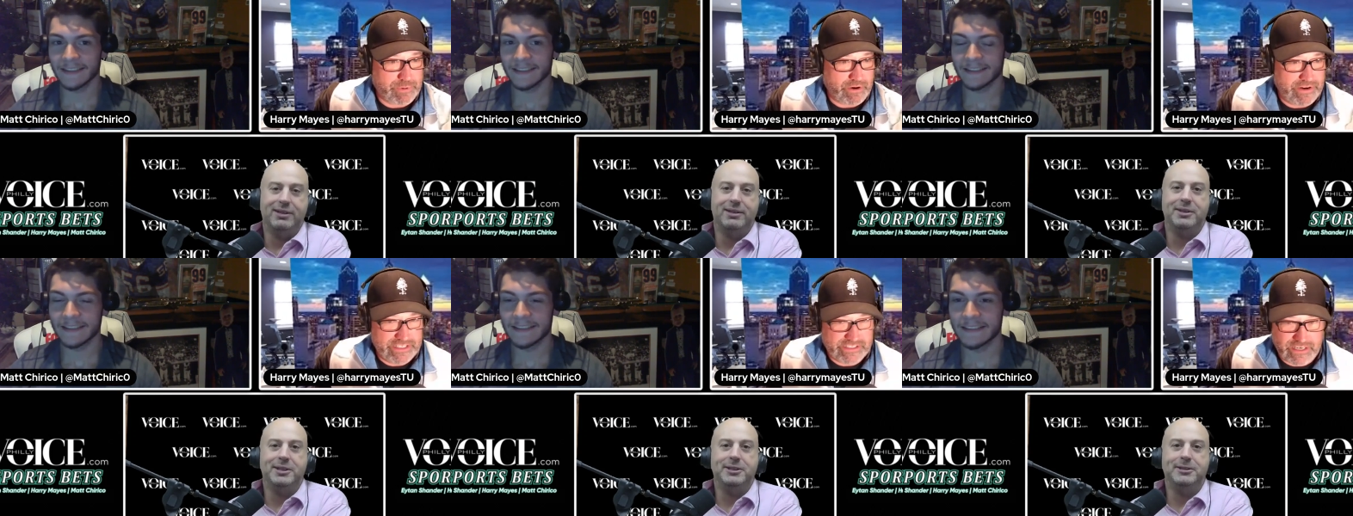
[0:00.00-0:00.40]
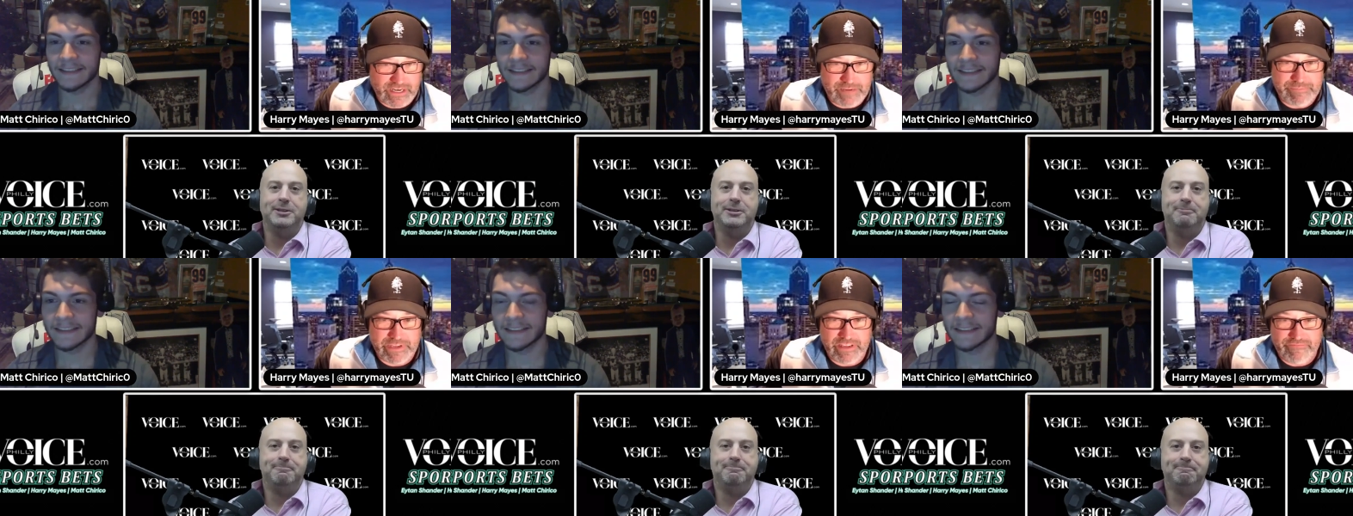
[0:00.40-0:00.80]
Speaker 1: is going to be
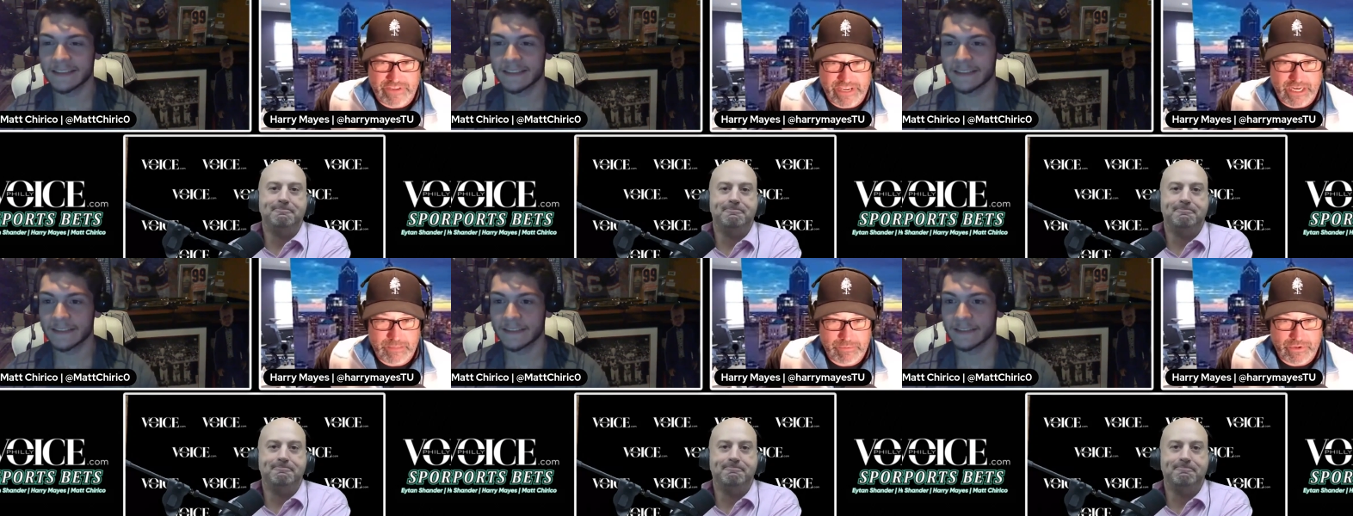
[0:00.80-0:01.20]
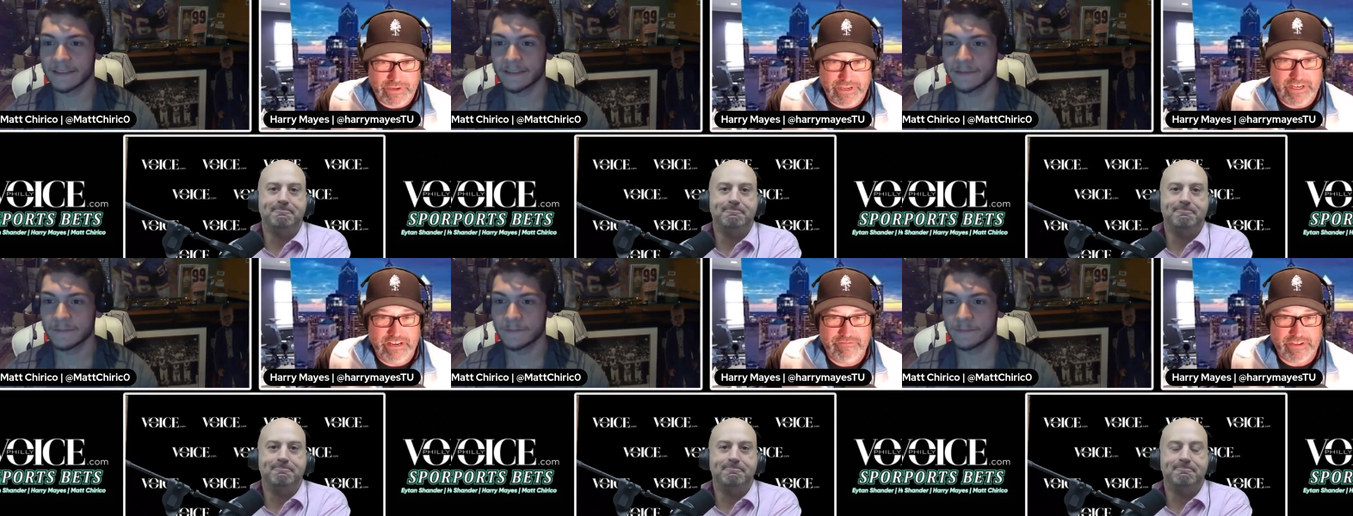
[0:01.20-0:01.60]
available and
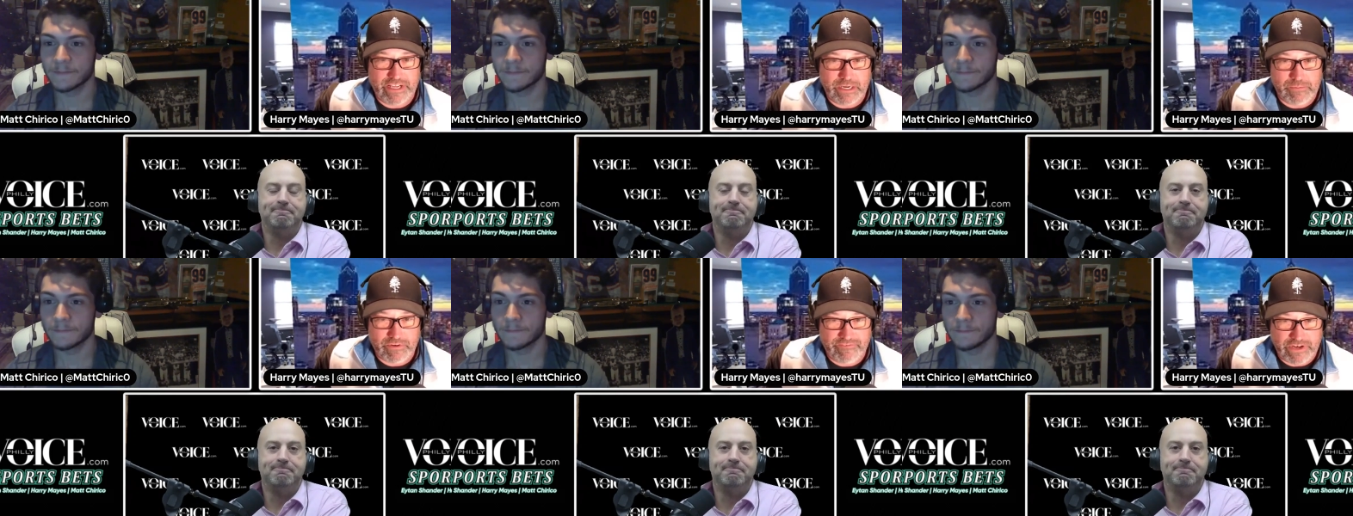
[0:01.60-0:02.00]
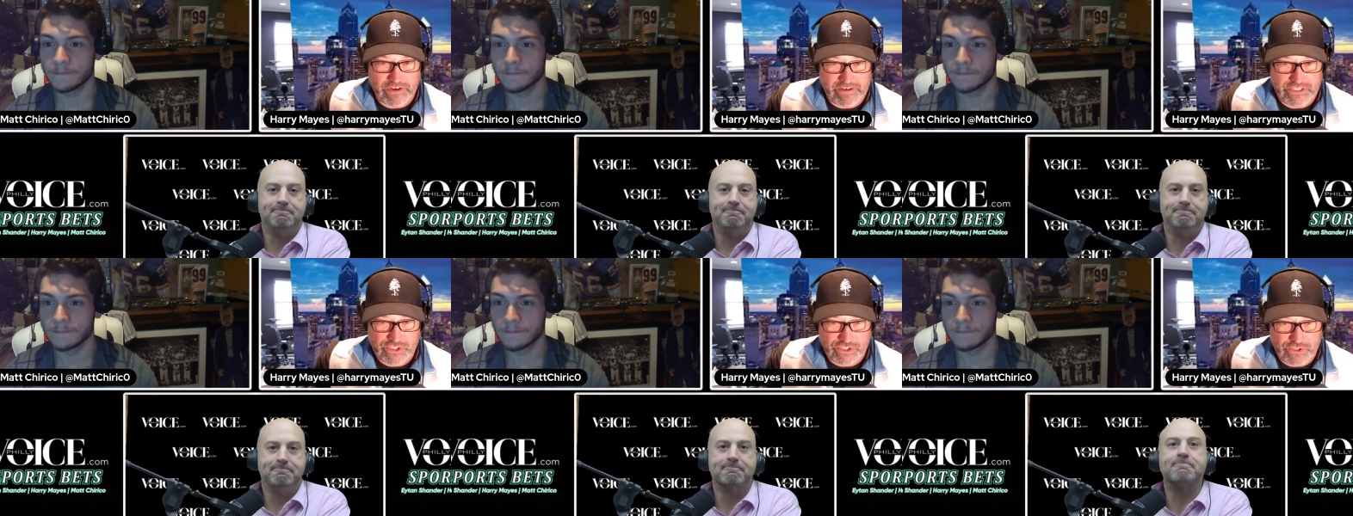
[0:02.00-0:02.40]
available very
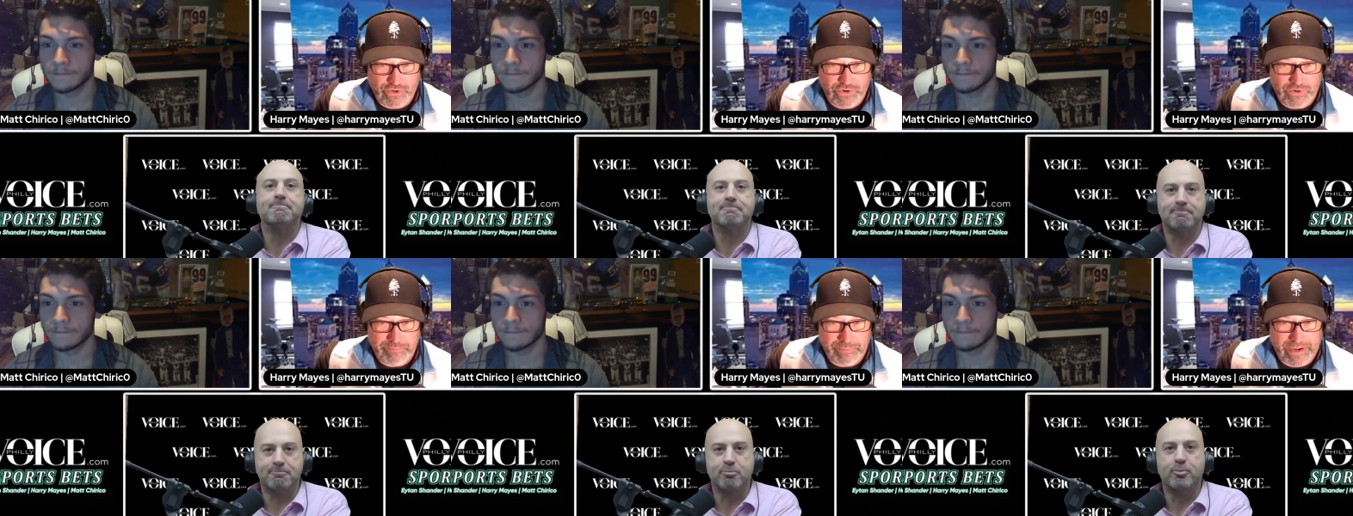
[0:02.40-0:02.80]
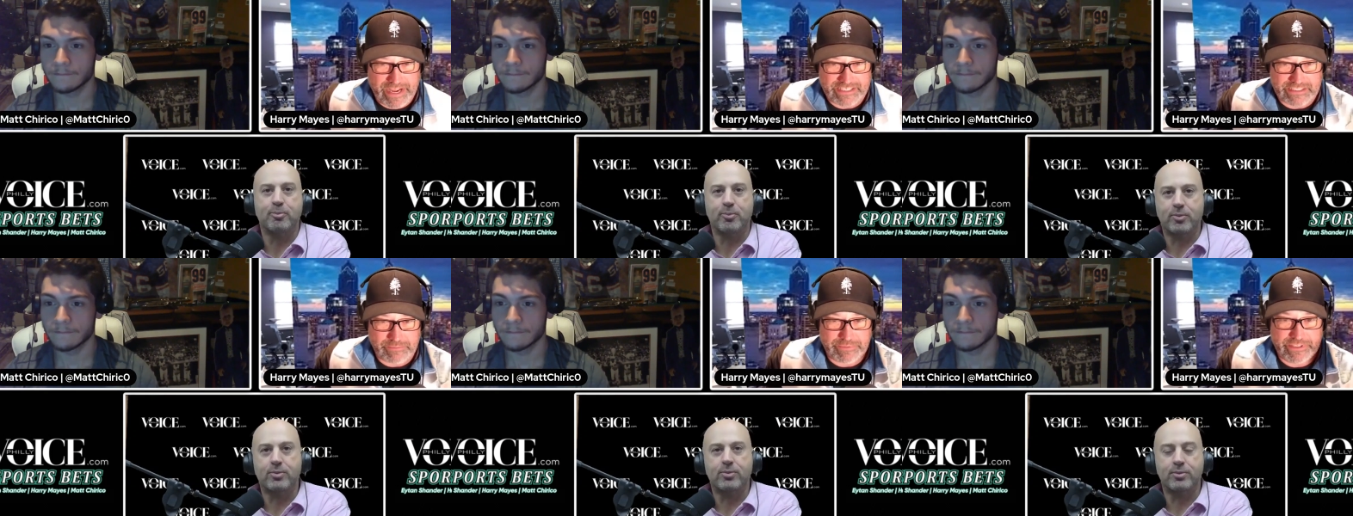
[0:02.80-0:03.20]
soon,
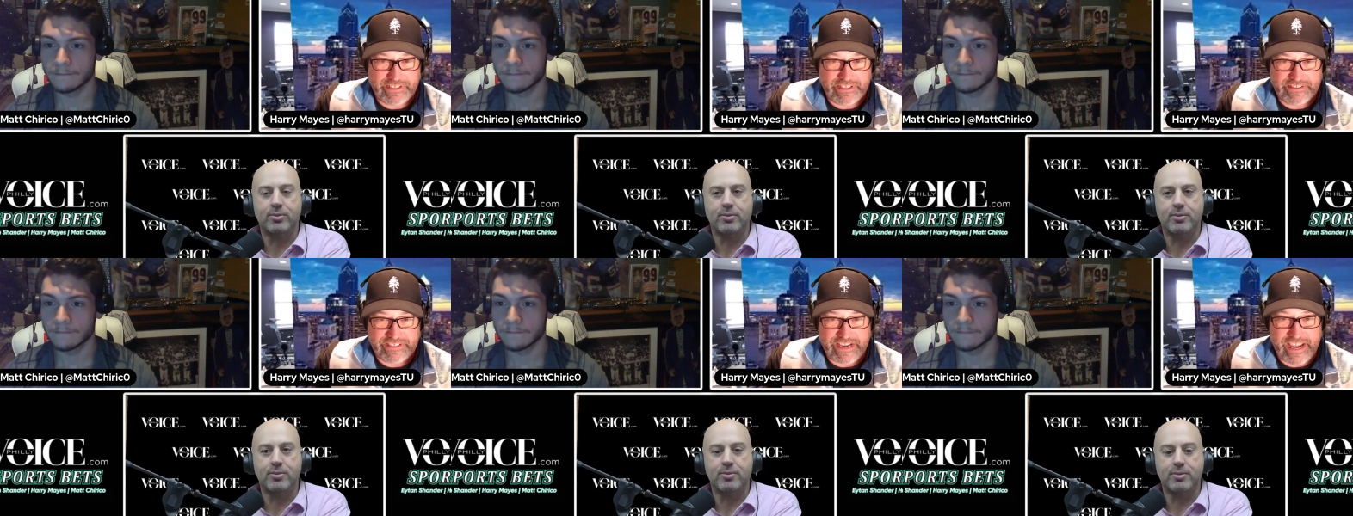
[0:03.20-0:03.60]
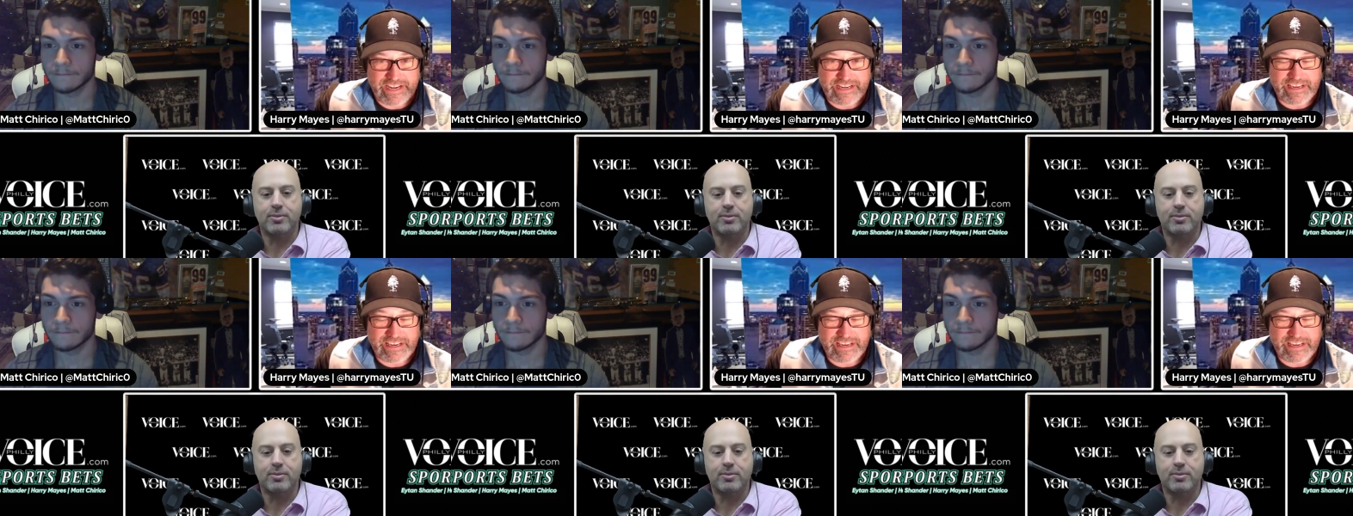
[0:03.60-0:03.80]
possibly to take